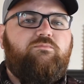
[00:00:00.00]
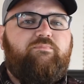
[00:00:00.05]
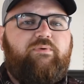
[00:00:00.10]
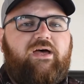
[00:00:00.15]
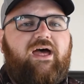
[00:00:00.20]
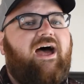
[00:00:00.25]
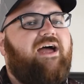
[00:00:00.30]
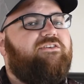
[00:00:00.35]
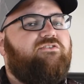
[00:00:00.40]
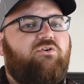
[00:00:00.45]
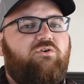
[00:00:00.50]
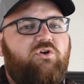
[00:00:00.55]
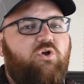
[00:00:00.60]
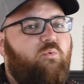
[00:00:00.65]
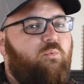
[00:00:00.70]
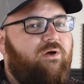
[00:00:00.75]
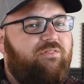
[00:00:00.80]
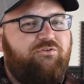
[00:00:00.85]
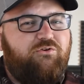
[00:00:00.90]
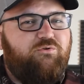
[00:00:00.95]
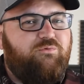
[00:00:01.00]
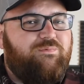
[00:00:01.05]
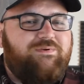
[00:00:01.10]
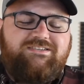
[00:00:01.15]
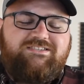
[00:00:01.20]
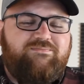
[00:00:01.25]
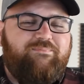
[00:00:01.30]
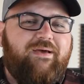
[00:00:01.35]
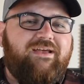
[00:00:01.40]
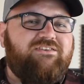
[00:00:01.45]
but I don't know whether to
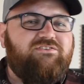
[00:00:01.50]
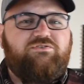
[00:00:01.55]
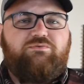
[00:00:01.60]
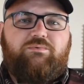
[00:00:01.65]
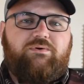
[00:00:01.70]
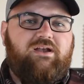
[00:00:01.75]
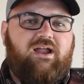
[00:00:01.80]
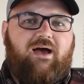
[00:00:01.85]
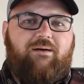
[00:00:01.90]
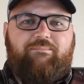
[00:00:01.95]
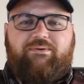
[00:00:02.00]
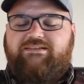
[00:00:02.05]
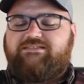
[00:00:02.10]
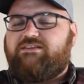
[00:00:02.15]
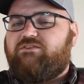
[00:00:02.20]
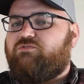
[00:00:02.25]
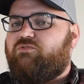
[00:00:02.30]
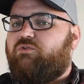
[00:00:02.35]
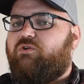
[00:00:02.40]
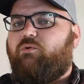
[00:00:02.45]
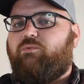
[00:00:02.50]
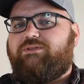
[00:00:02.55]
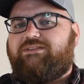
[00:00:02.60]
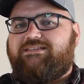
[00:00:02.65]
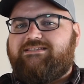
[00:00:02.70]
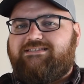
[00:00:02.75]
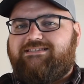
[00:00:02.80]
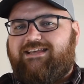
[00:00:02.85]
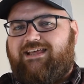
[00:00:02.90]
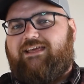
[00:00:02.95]
respect you or not, because I don't know what the
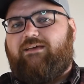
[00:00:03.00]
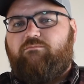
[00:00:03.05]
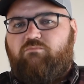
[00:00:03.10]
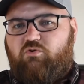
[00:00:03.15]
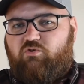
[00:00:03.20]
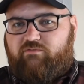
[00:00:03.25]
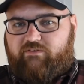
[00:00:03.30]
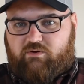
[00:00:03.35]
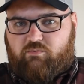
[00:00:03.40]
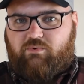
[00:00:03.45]
second movie